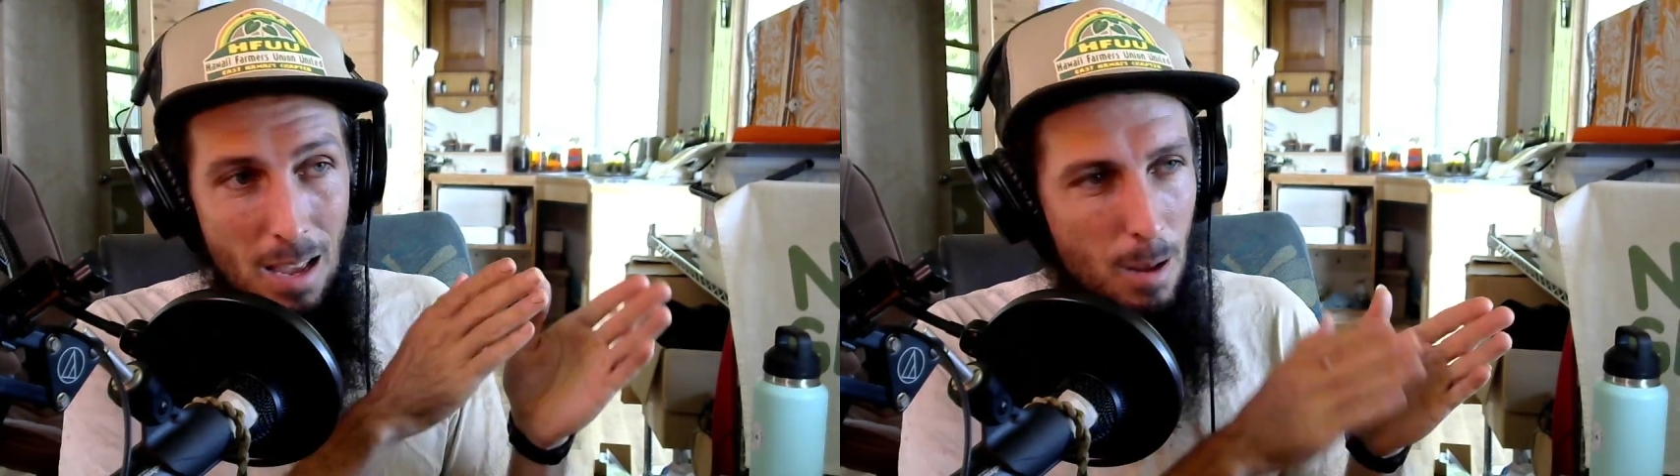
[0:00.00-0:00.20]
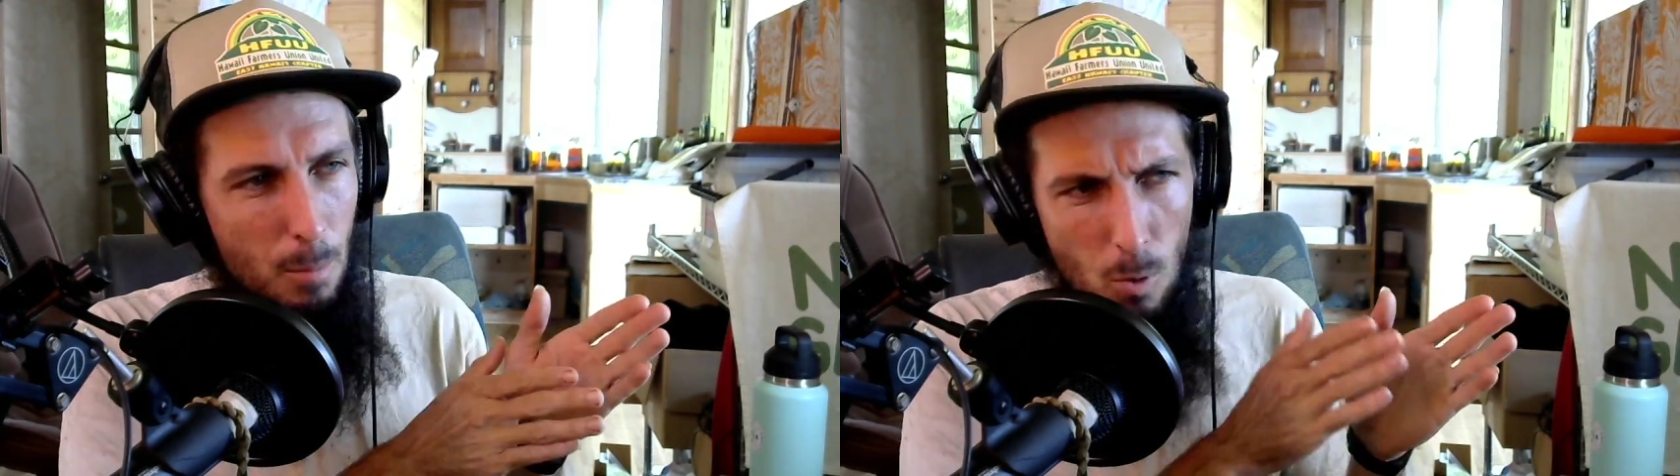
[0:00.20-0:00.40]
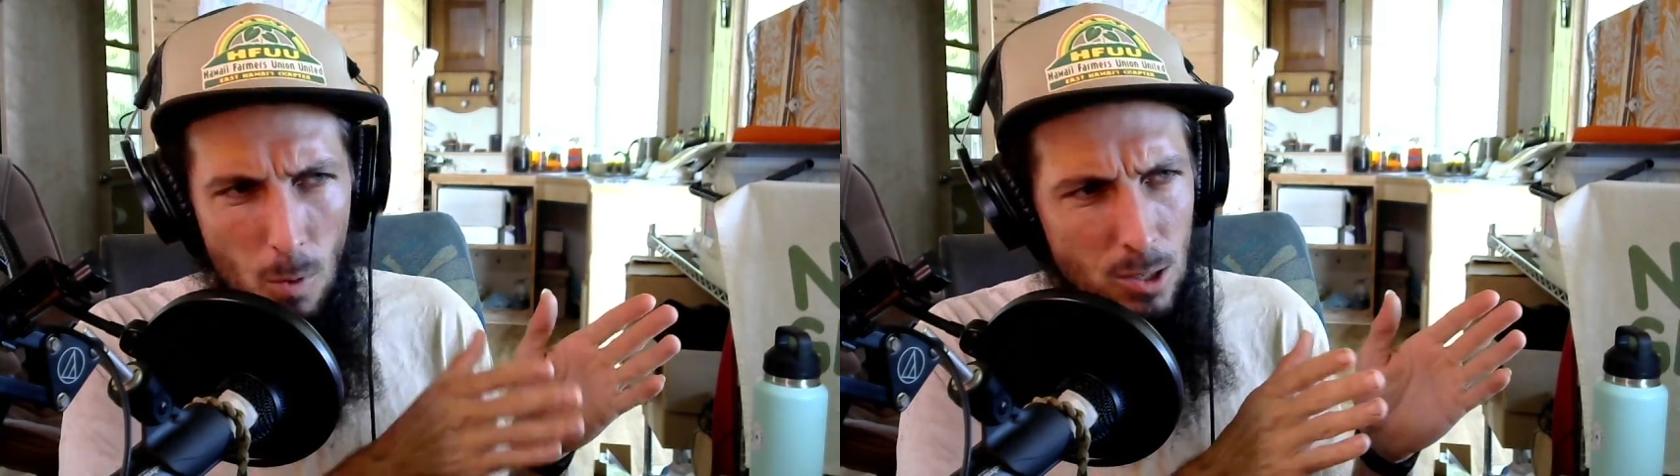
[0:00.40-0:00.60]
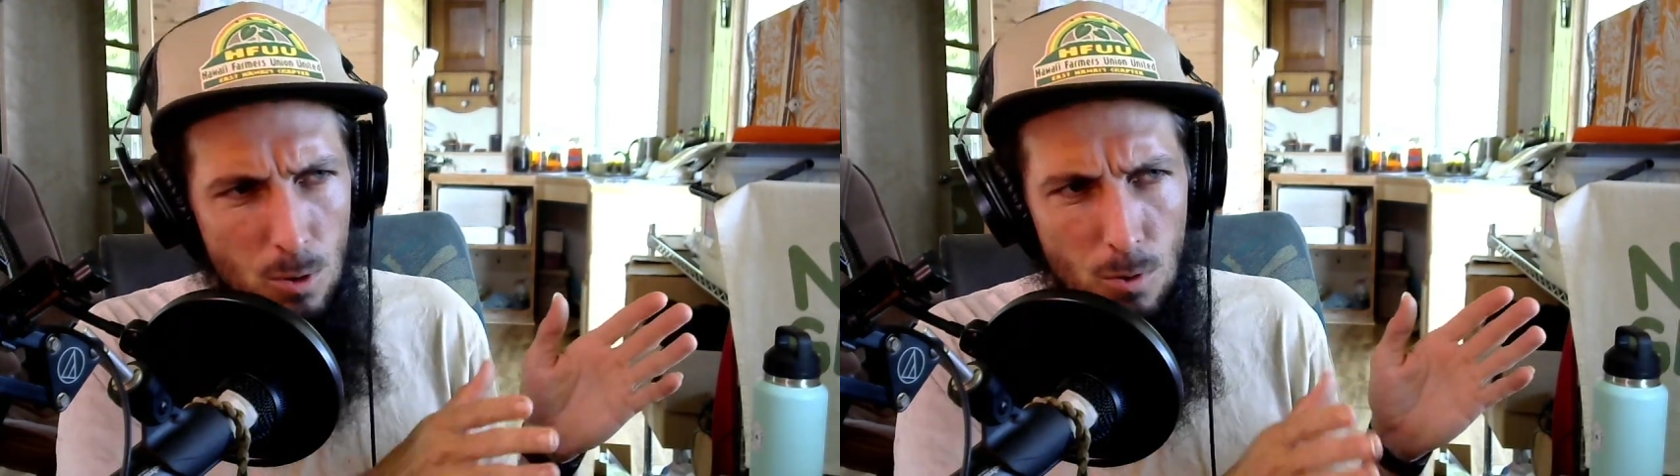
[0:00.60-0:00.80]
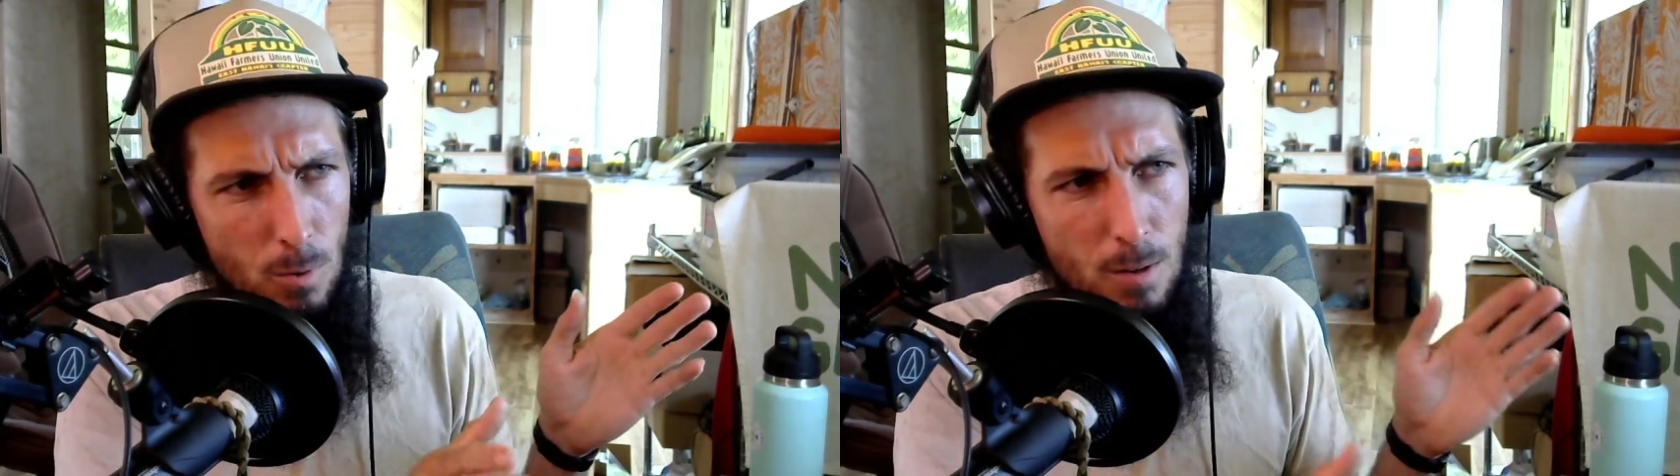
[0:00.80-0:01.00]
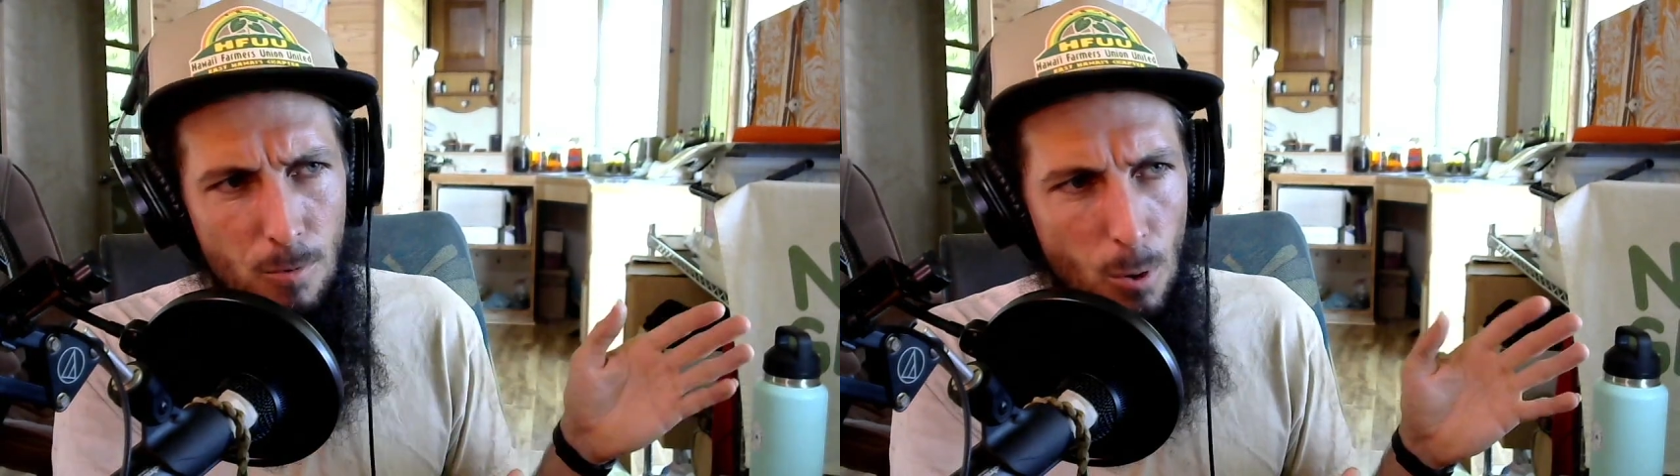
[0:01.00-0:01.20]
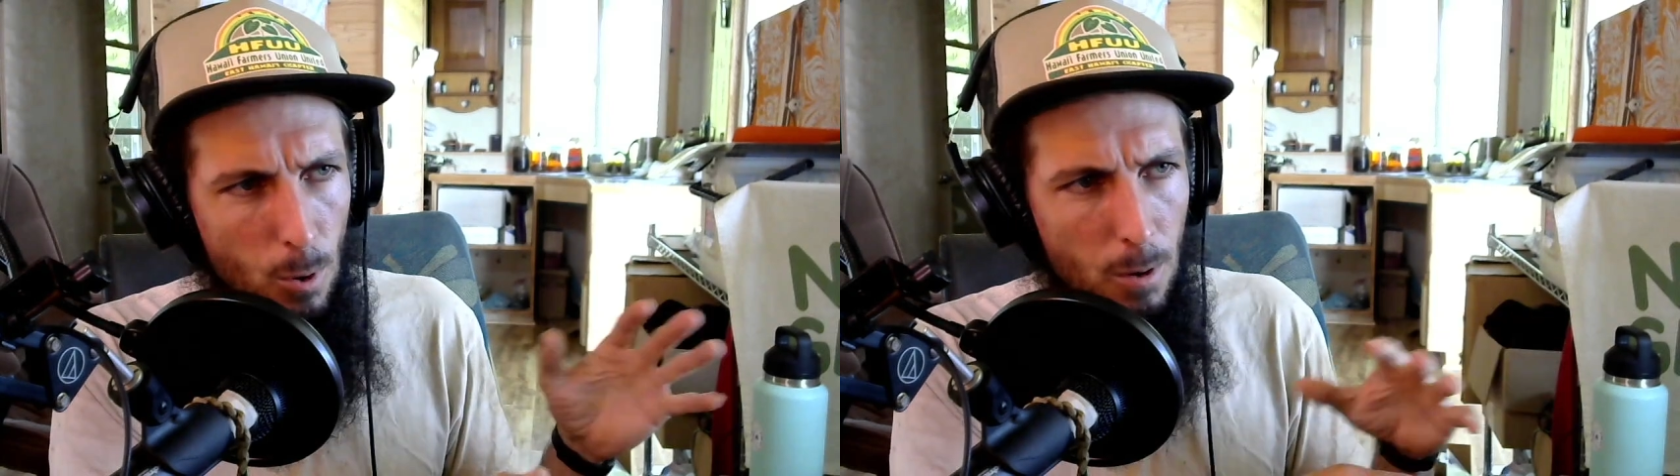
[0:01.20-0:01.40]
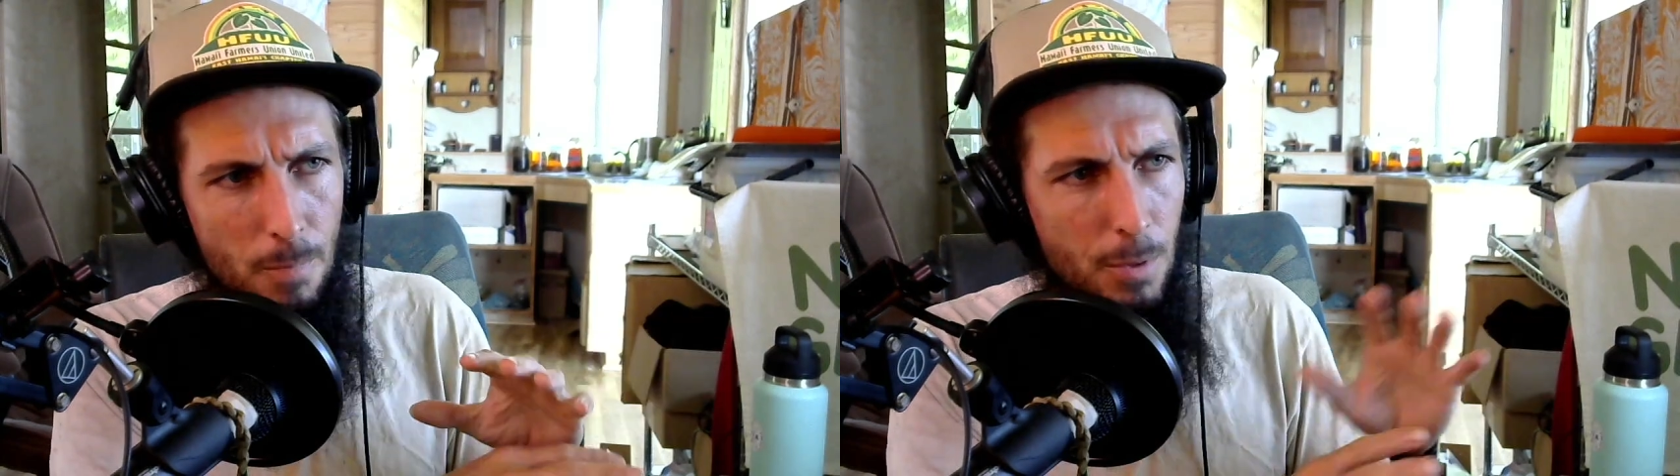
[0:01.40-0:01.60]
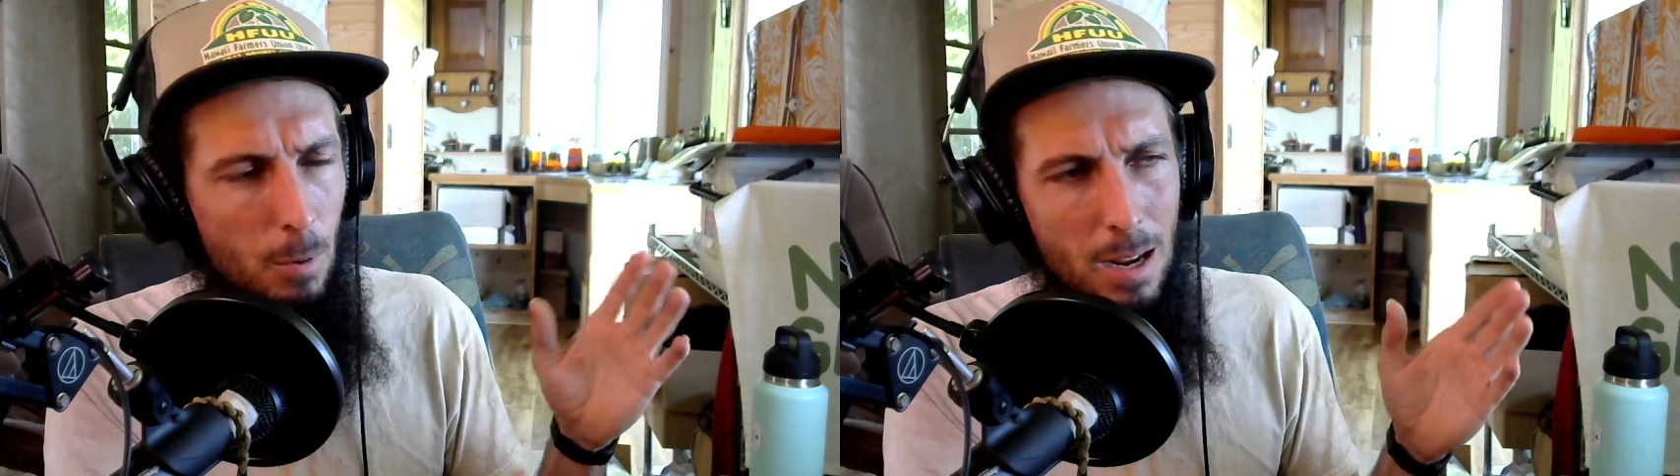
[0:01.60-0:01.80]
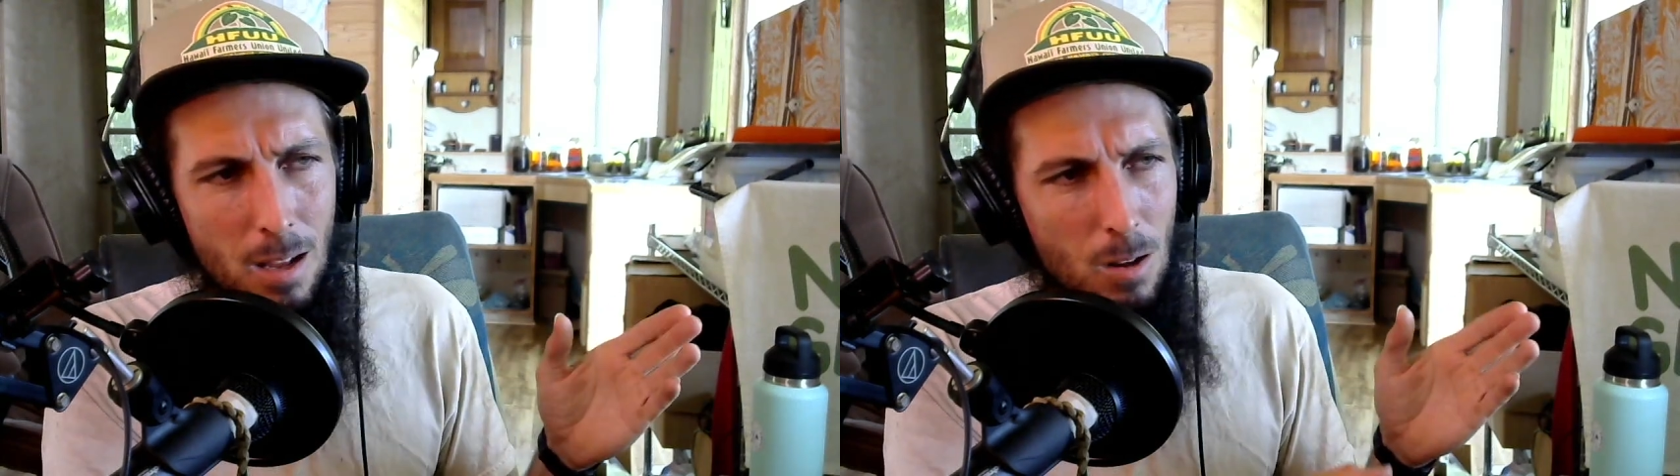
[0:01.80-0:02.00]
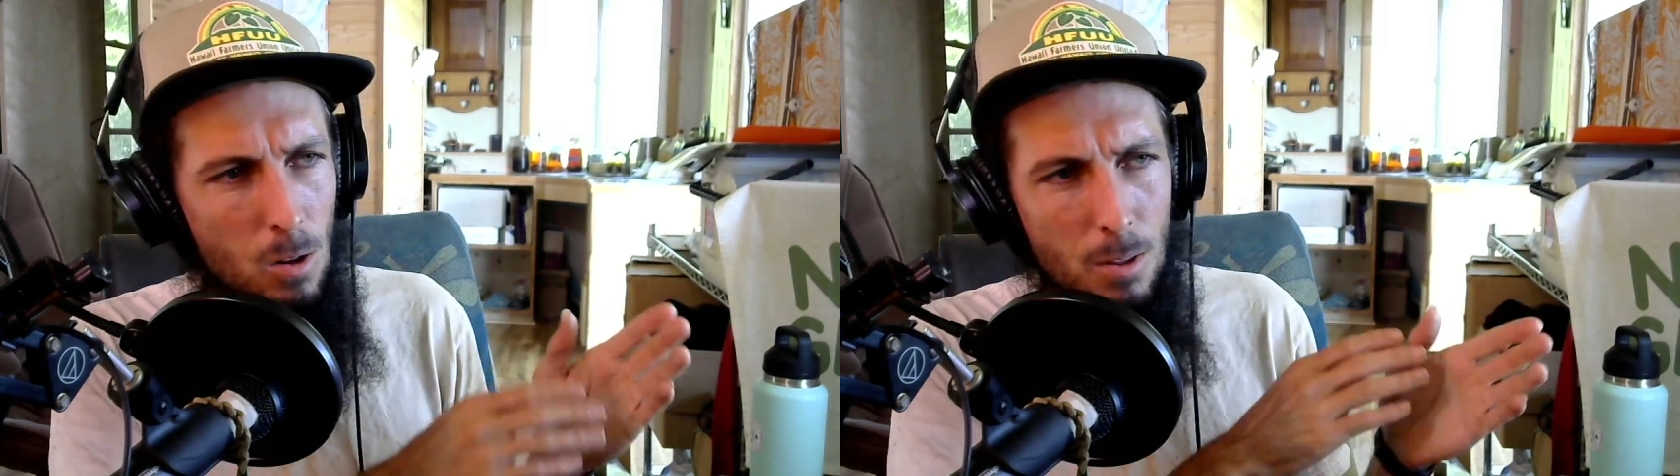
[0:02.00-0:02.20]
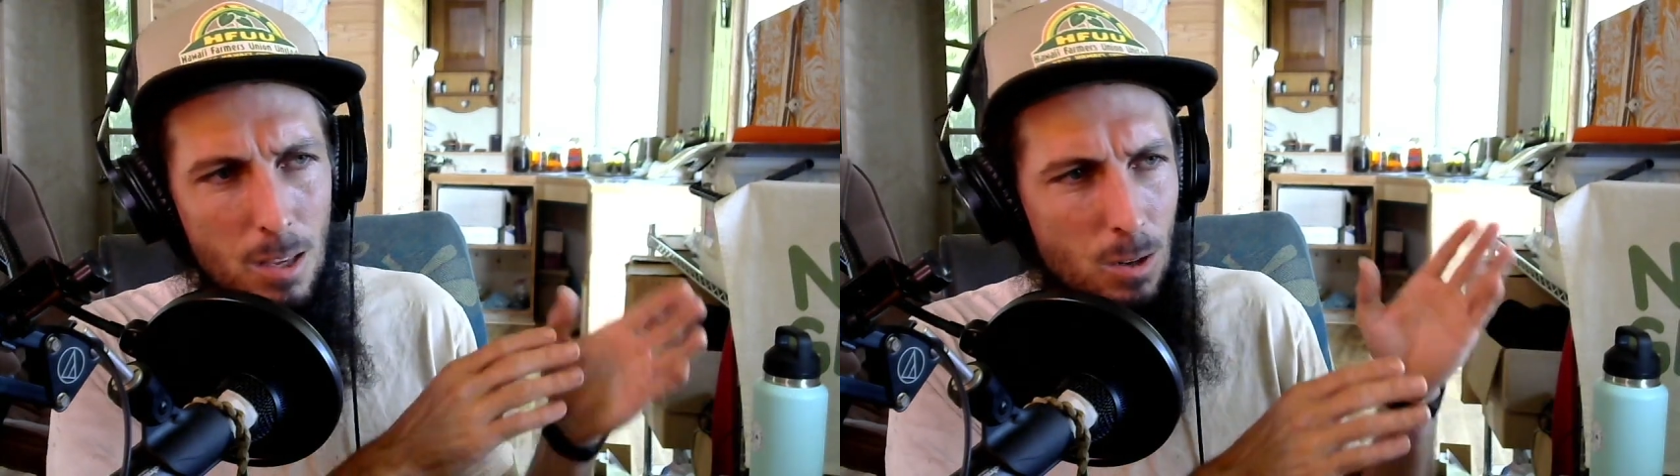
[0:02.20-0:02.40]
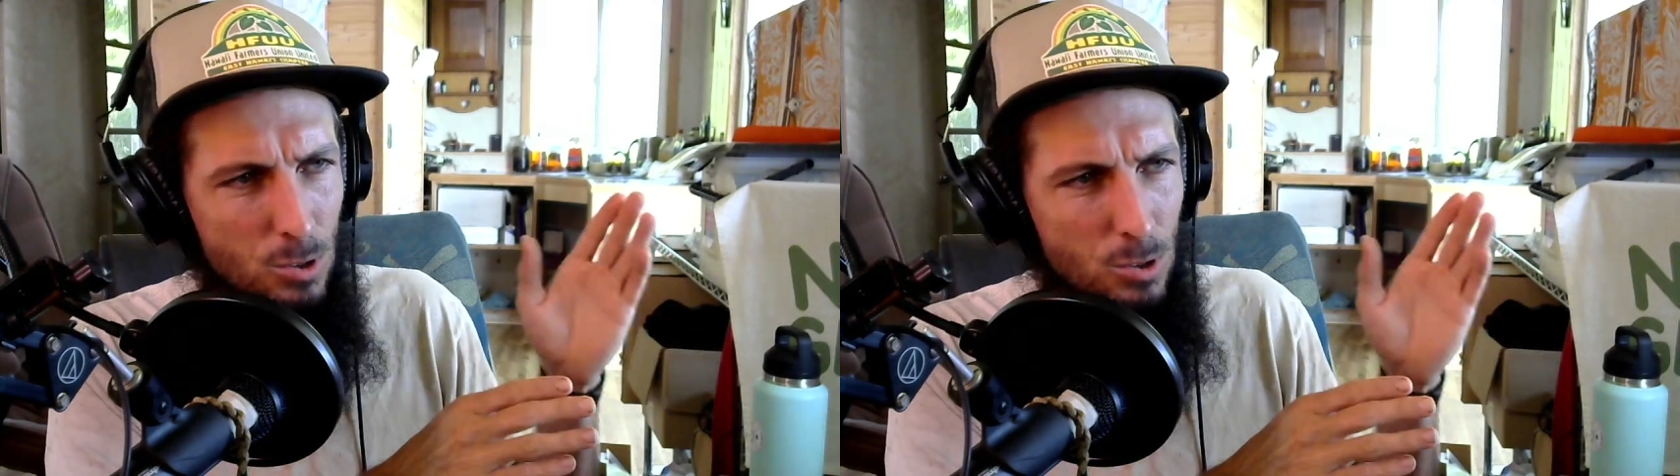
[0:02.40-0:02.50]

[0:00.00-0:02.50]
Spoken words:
IMO 1, 2, 3, 4, what I call,